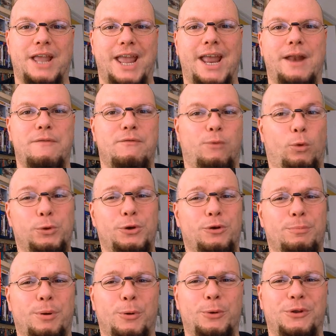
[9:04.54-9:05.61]
and fool your
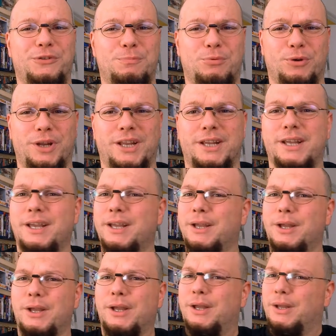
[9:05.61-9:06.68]
opponents pretty
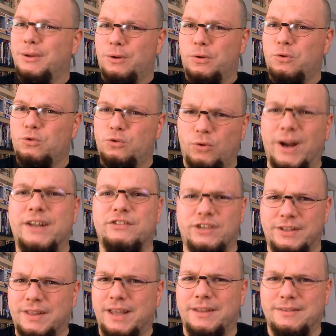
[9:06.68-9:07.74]
crazy.